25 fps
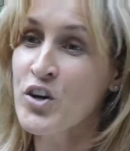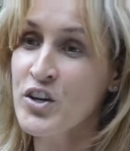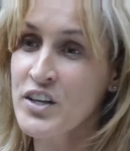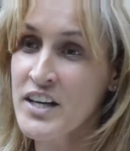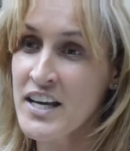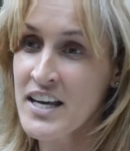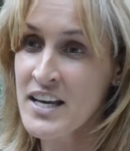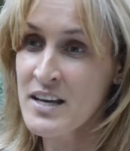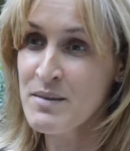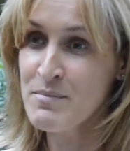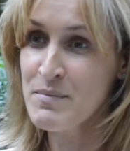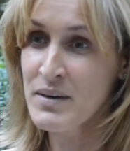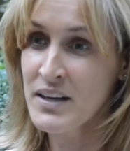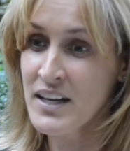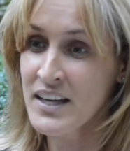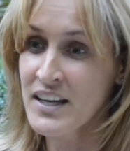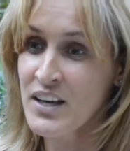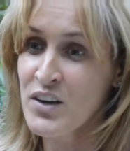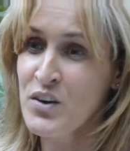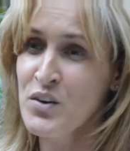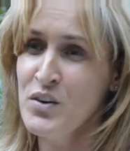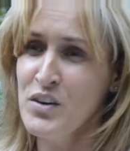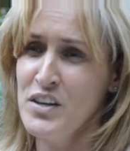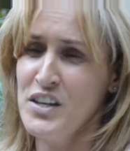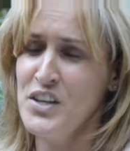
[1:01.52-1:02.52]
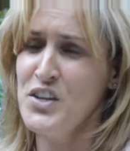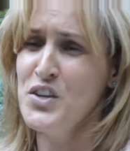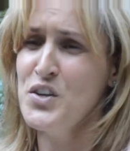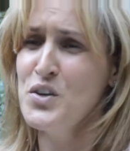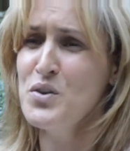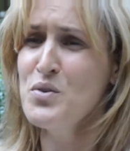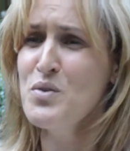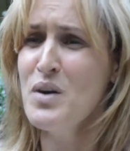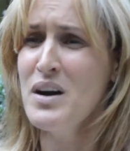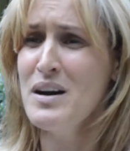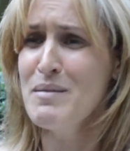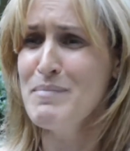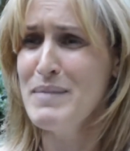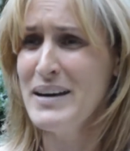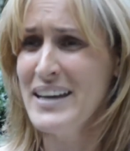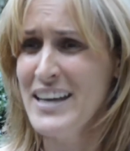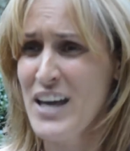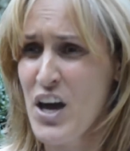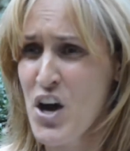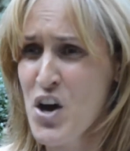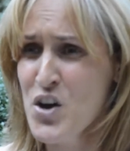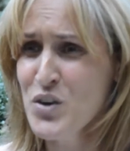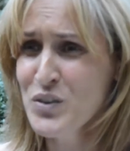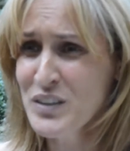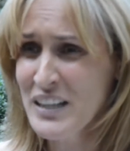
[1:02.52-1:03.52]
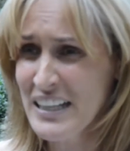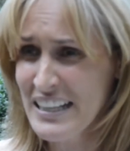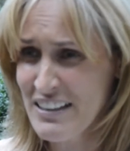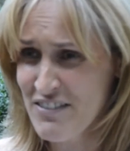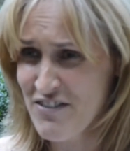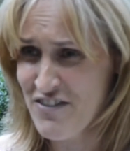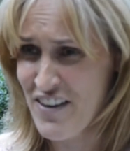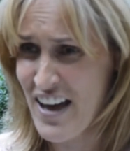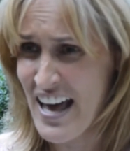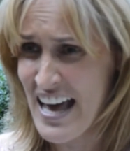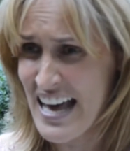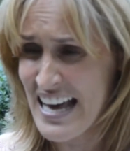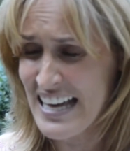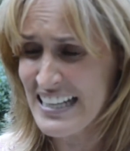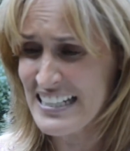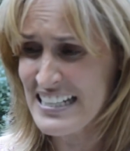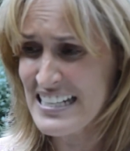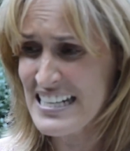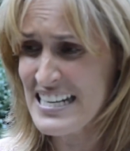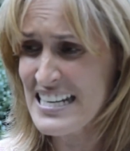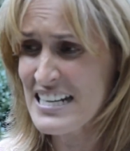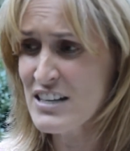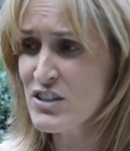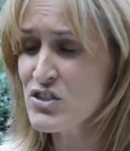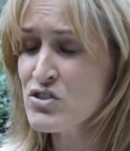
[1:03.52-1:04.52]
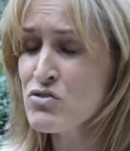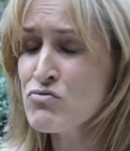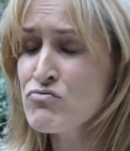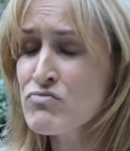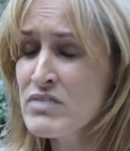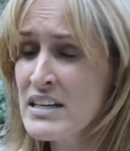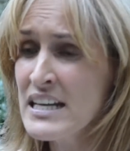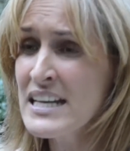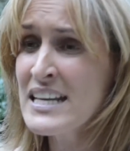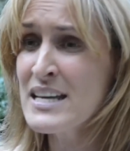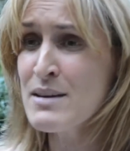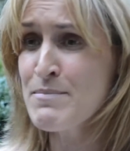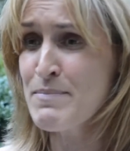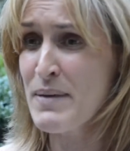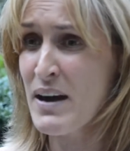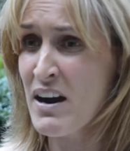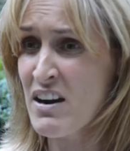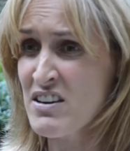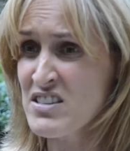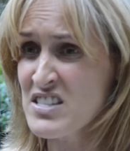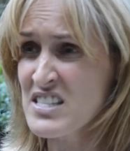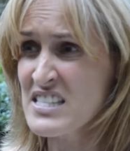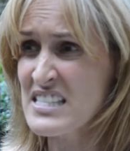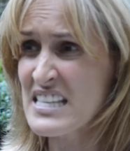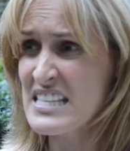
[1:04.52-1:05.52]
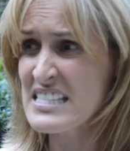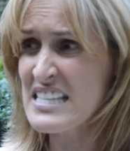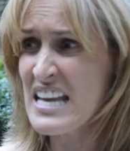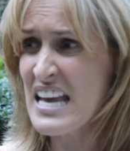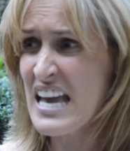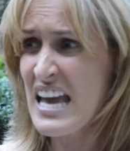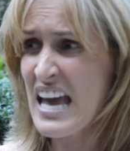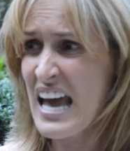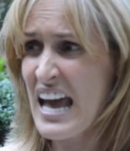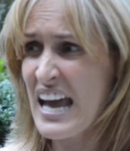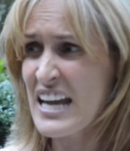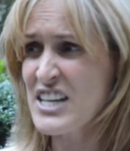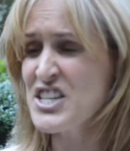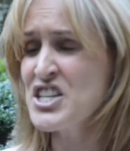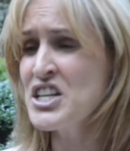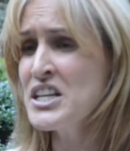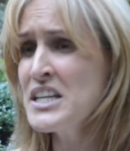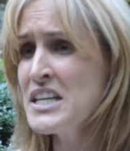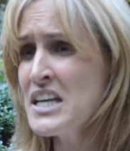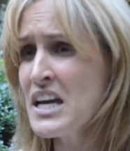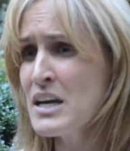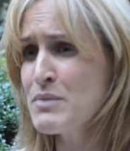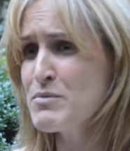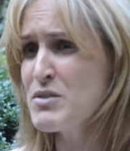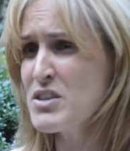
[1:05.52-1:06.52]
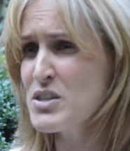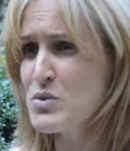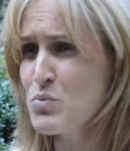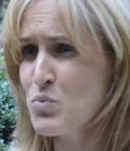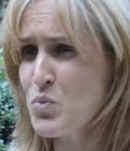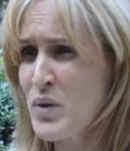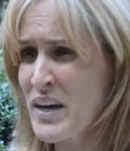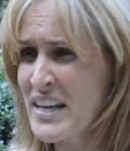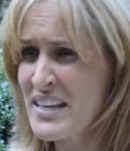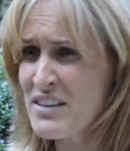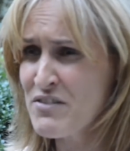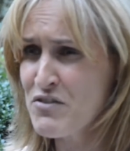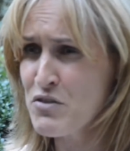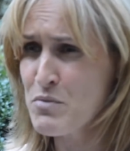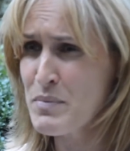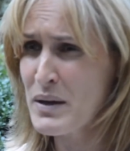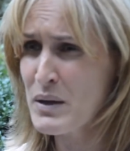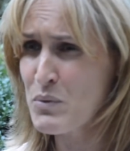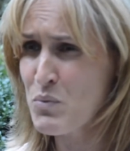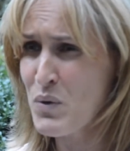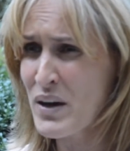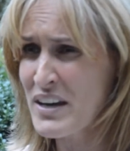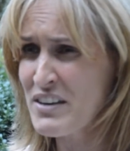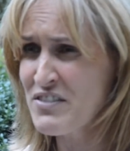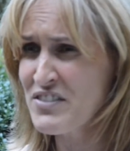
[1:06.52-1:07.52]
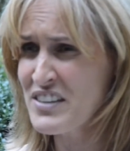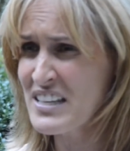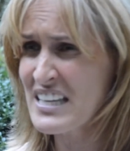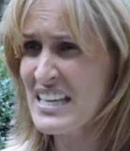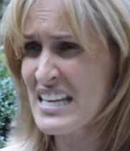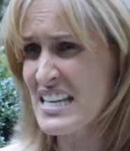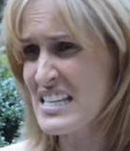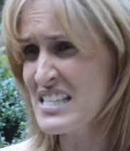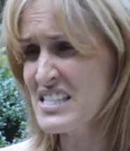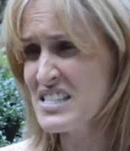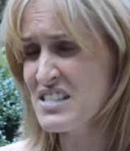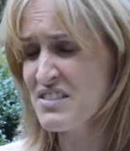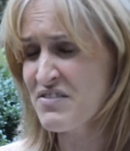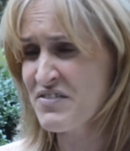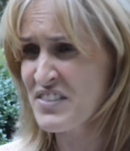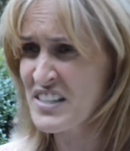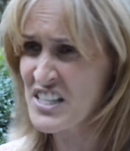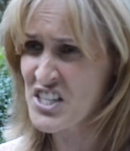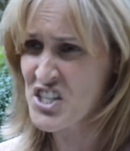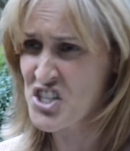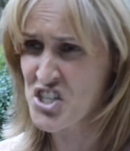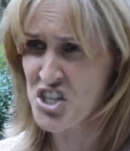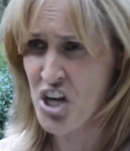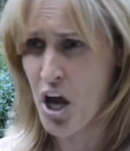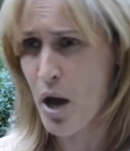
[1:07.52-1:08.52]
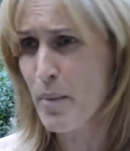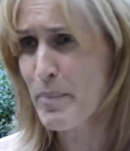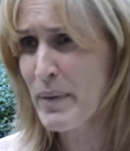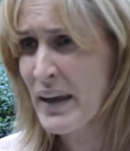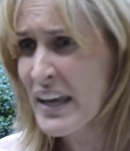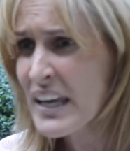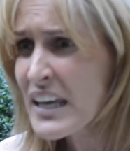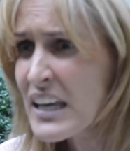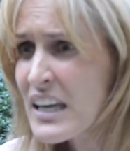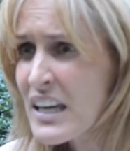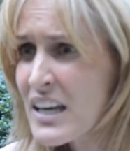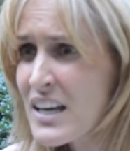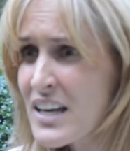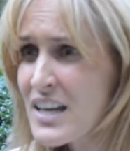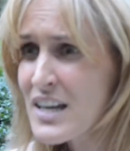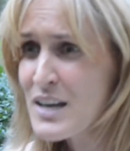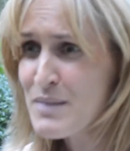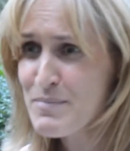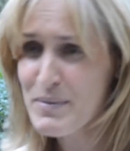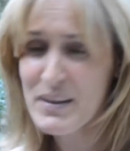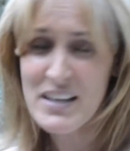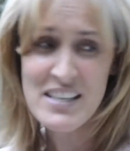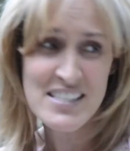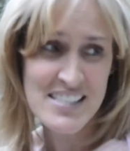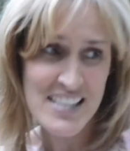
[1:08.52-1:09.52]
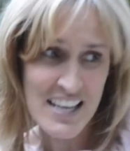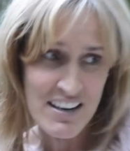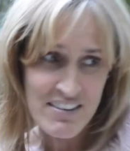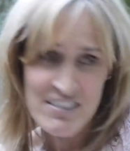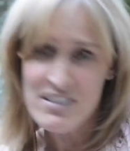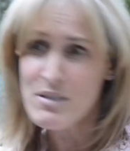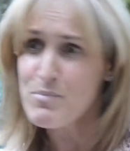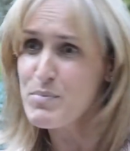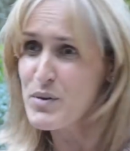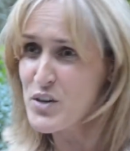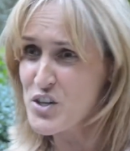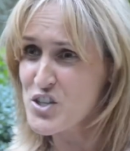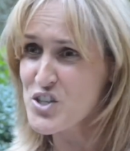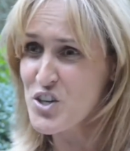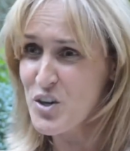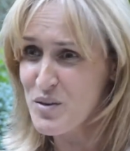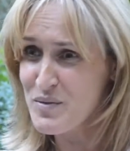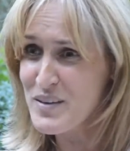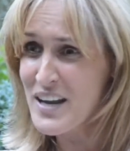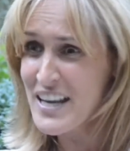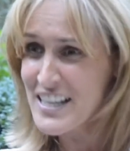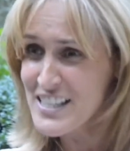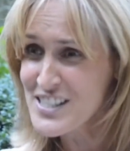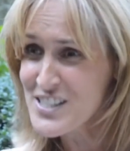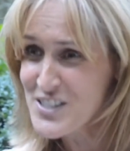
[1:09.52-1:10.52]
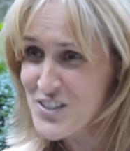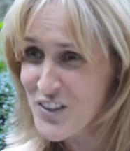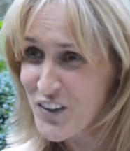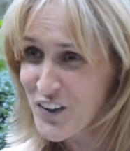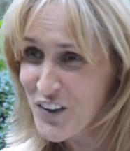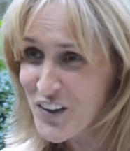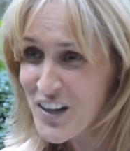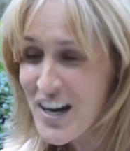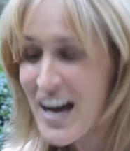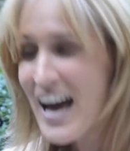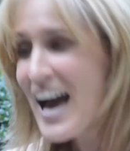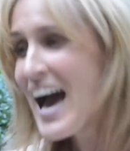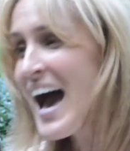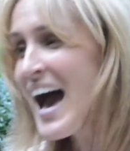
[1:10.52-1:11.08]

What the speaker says: on him and I go, you are my only fan. And he looks really embarrassed and says, actually, I'm just waiting for my wife and kids to finish shopping because they're in the bookshop next door.